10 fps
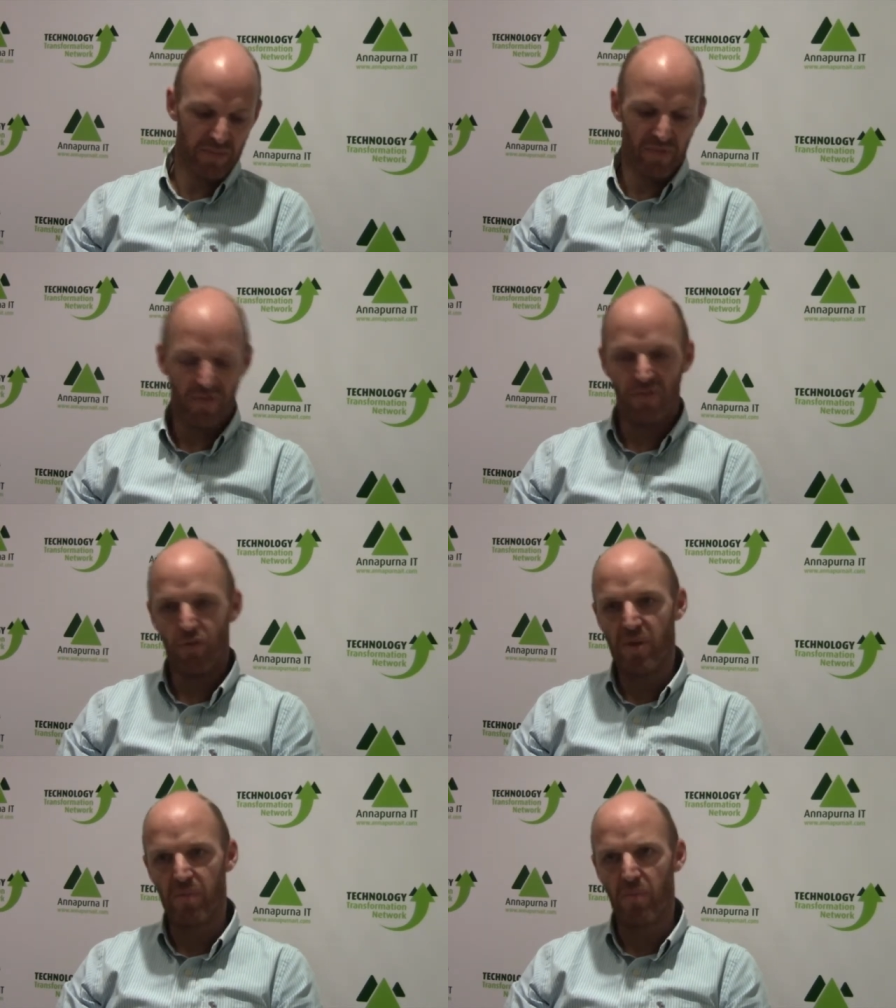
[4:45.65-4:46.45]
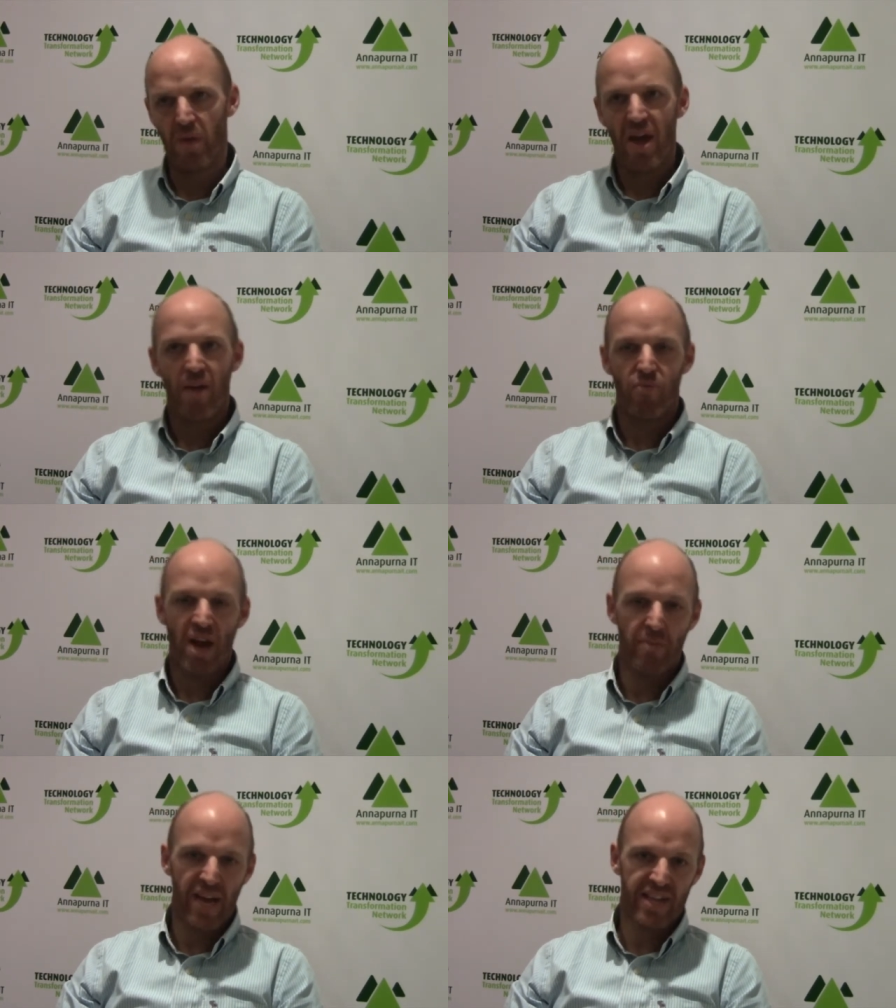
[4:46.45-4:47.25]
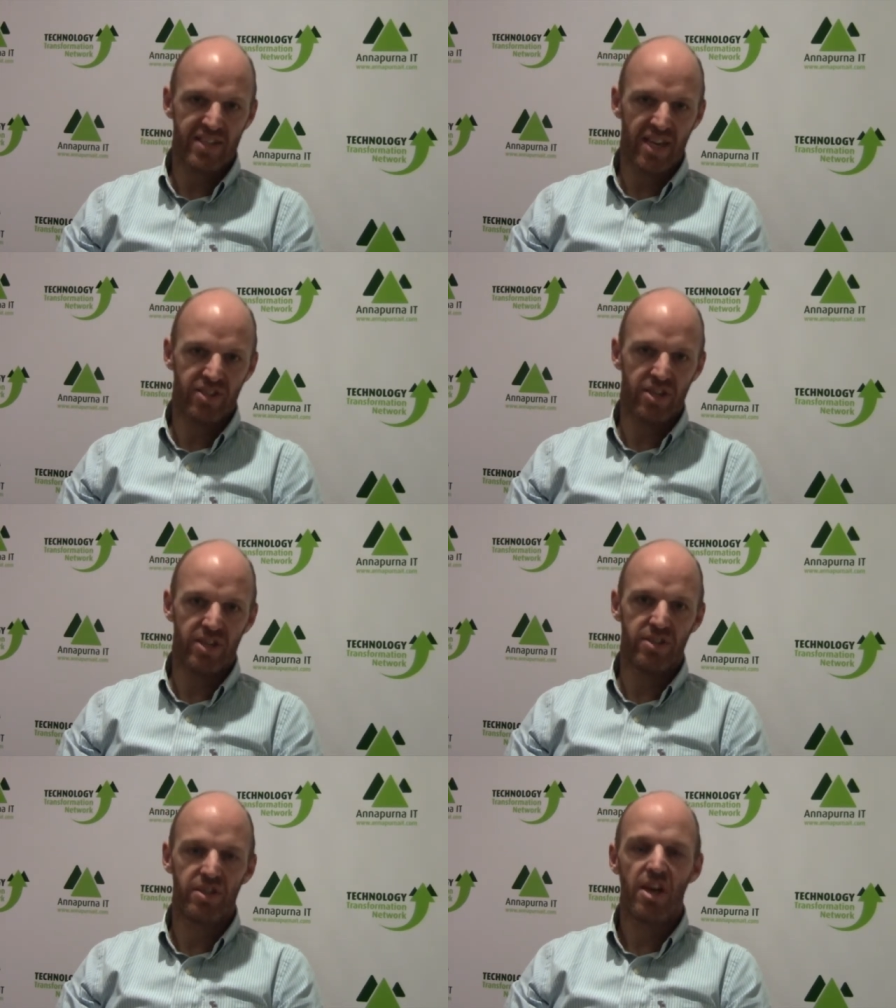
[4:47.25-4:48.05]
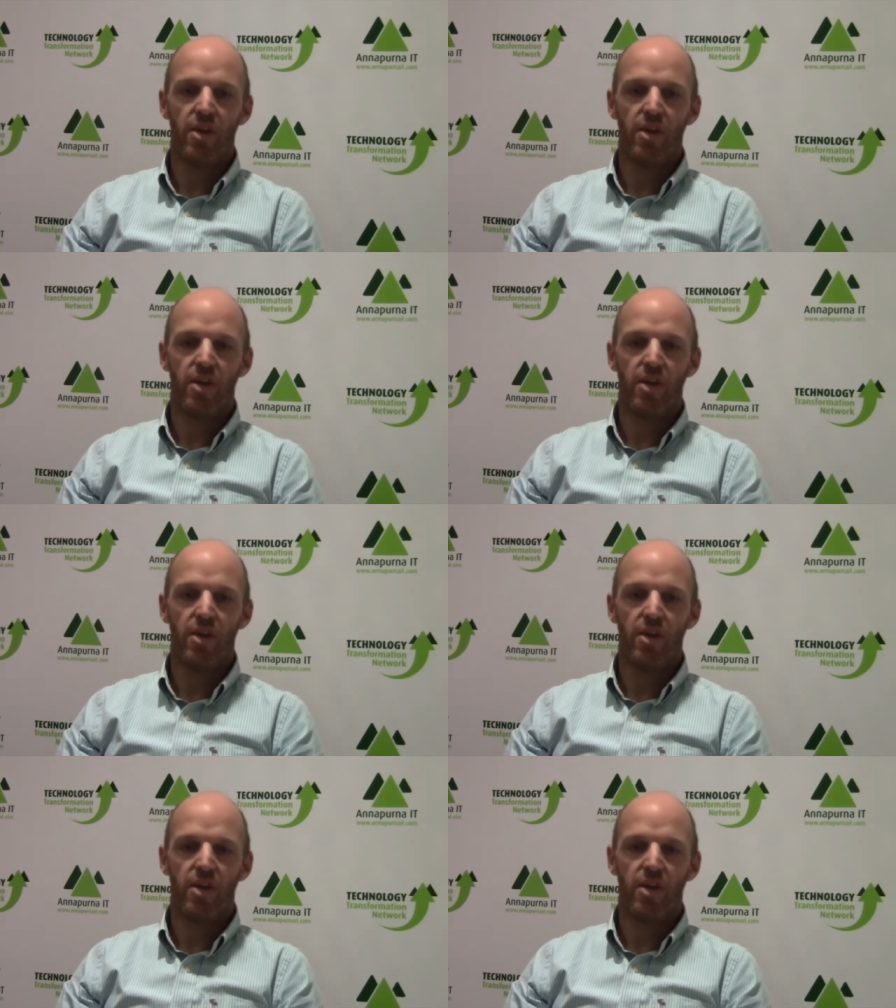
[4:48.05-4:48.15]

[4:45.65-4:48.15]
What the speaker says: performing brown bag sessions.